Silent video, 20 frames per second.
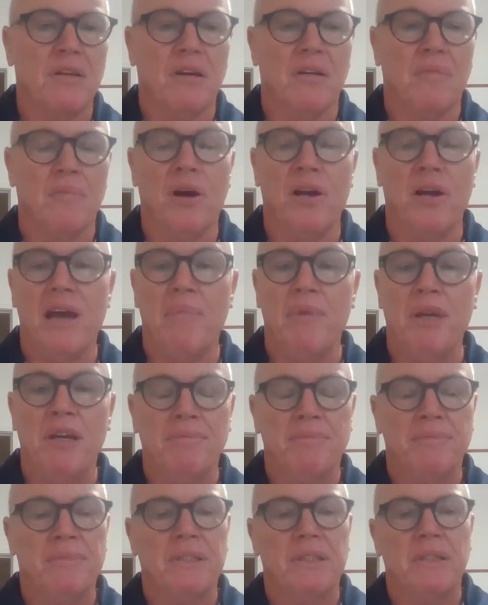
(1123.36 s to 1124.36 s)

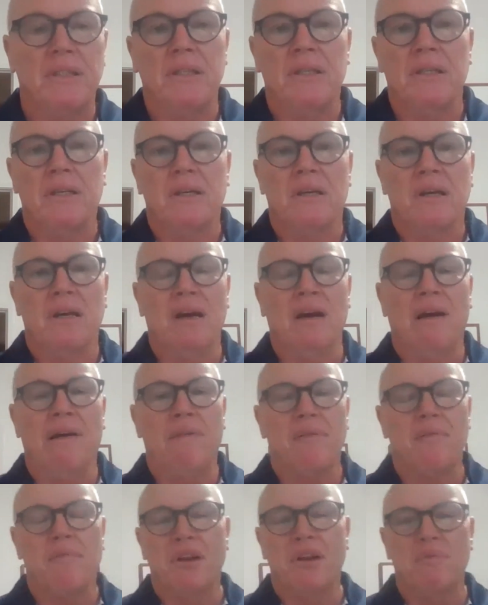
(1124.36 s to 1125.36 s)
Miami,
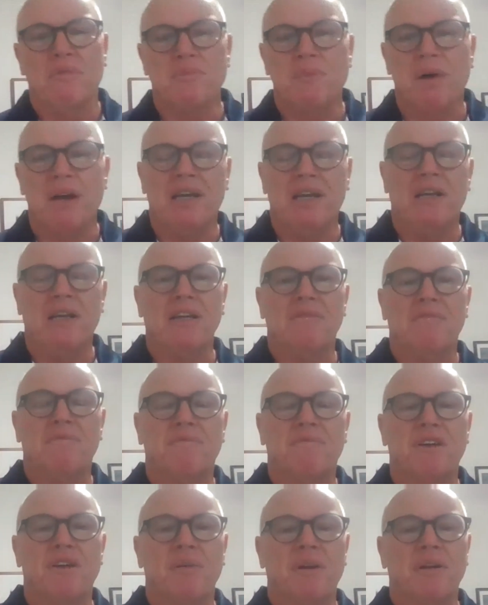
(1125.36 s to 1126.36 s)
but it was mainly
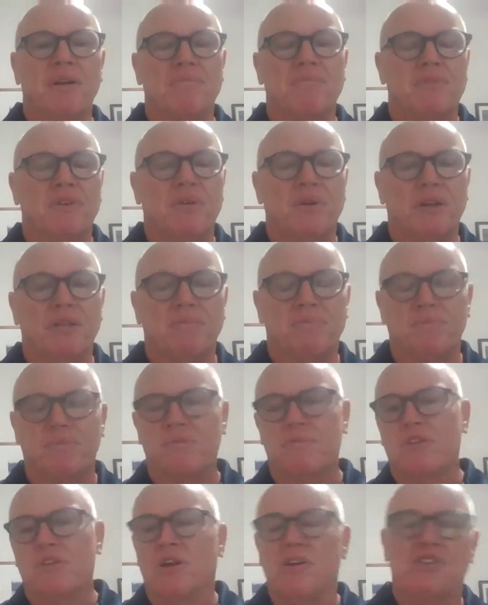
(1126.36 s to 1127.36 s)
very, very
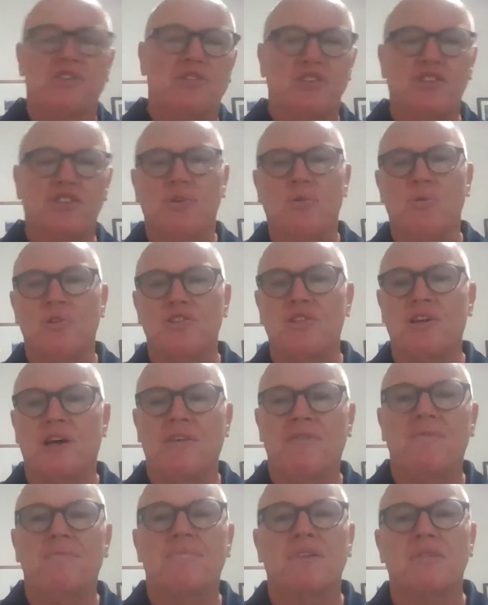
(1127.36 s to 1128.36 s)
close to shore
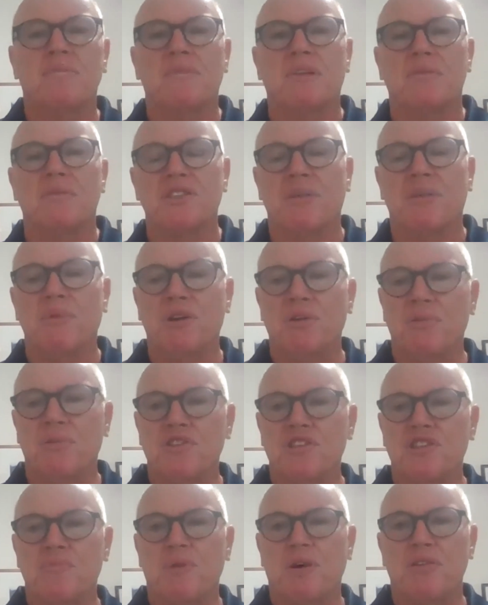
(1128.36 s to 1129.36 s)
stuff on someone
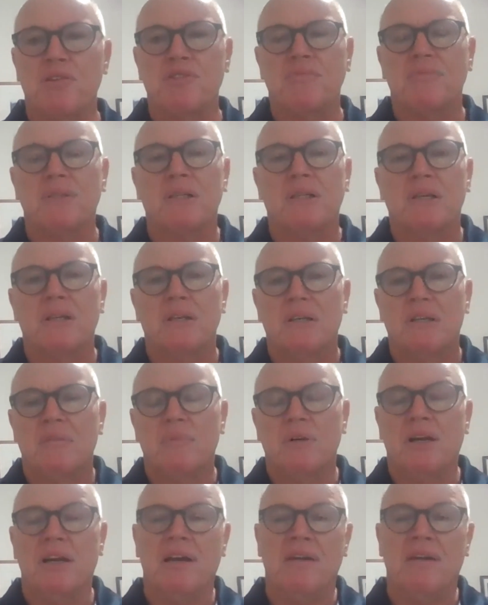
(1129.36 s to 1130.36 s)
else's boat.
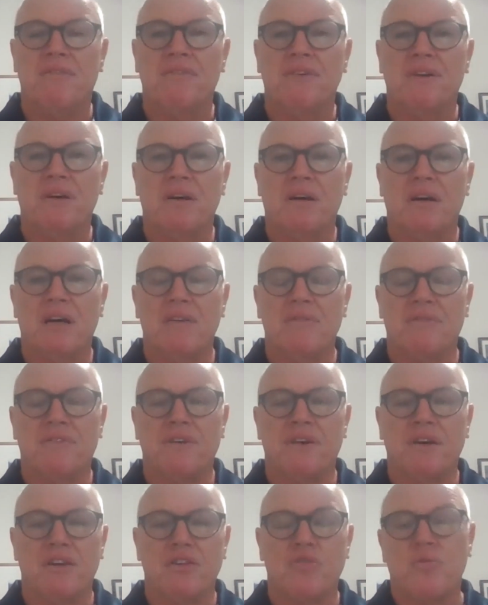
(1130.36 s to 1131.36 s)
But I
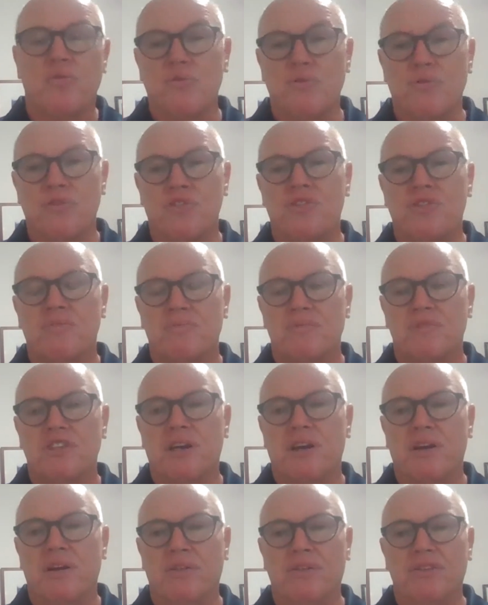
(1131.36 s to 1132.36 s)
have cruised,
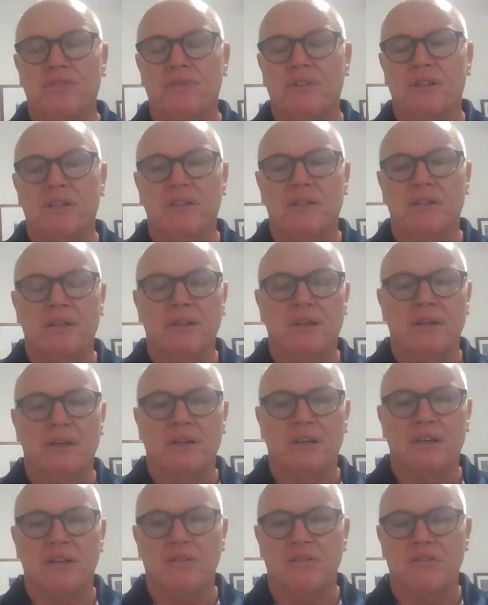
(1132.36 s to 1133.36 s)
sailed
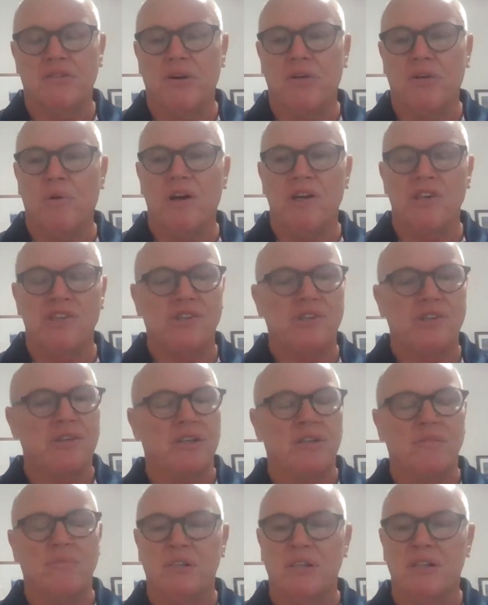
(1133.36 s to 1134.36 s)
in
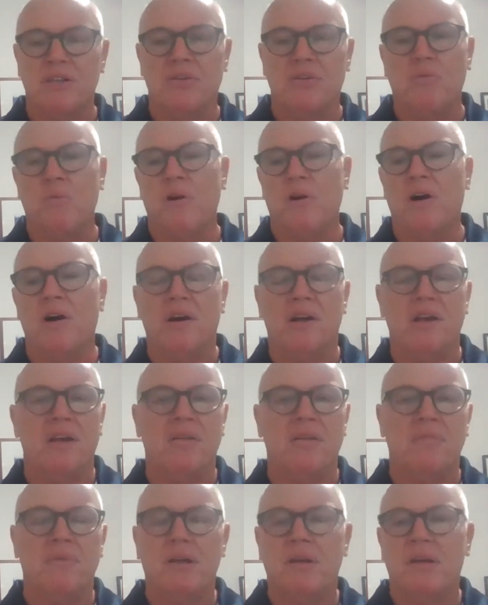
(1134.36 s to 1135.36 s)
Croatia, in
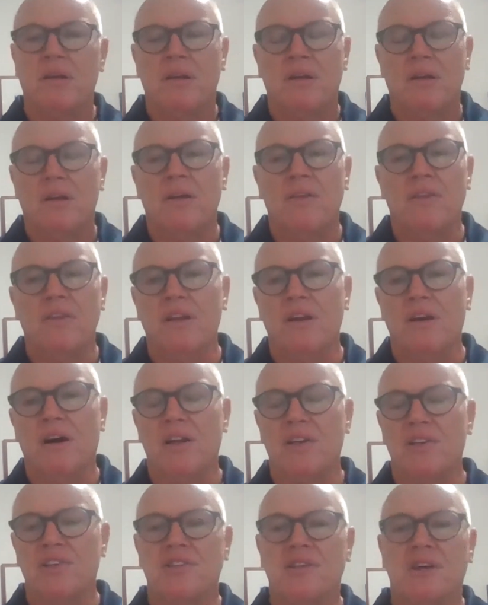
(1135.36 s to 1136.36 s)
Hawaii, in the
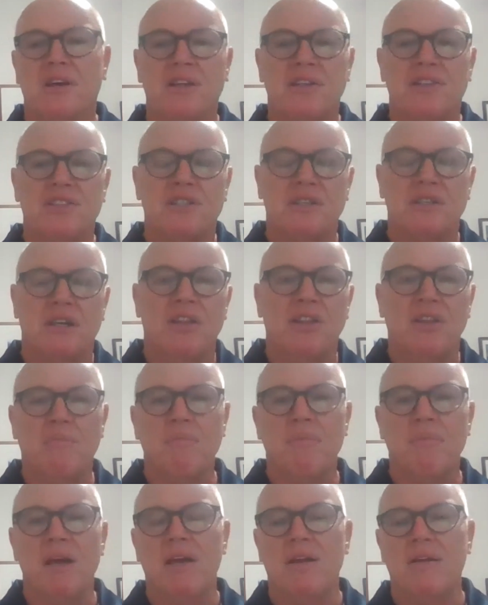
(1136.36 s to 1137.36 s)
United States, in the
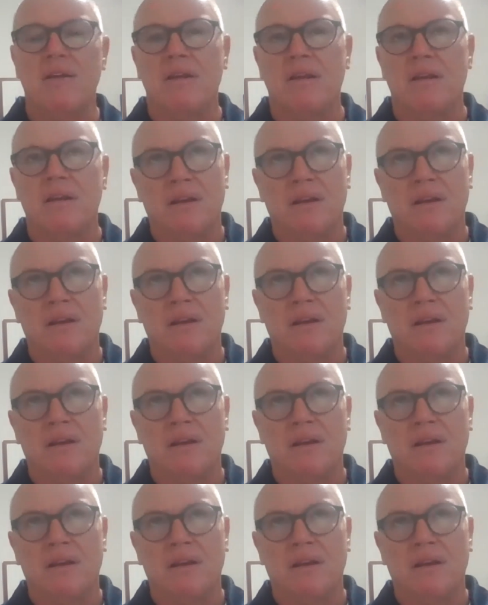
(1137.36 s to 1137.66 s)
Med,